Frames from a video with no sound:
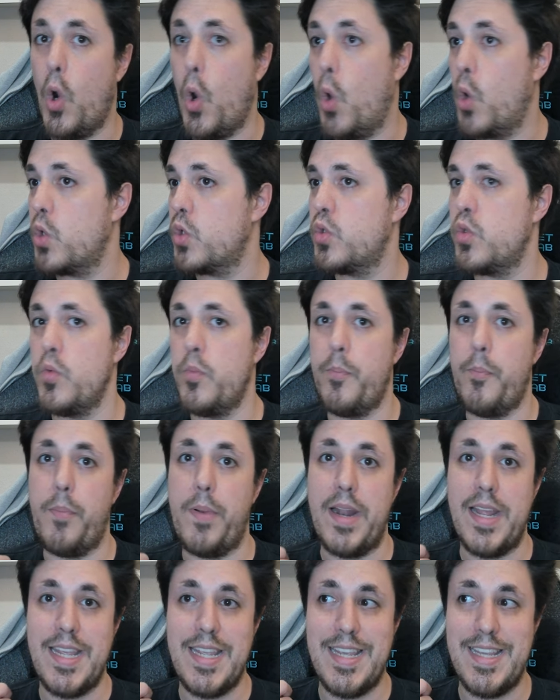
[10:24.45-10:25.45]
or to
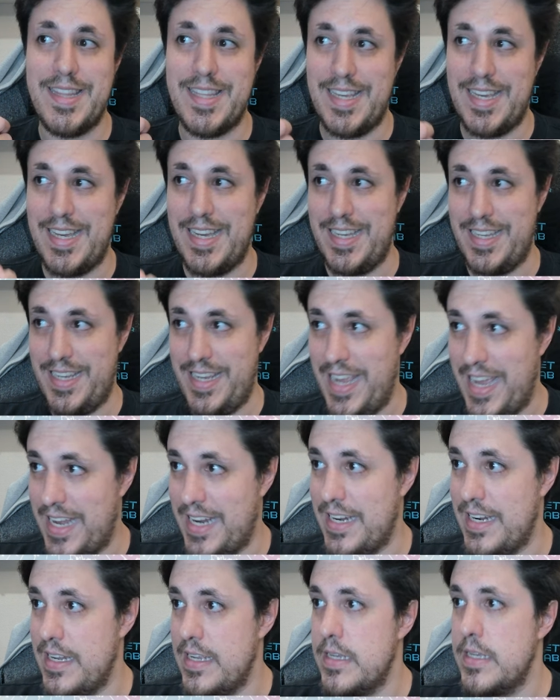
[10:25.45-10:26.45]
play it
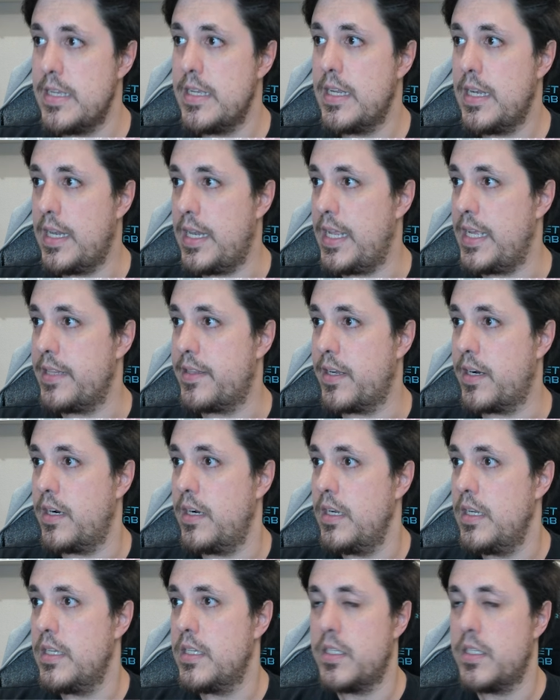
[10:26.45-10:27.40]
again later,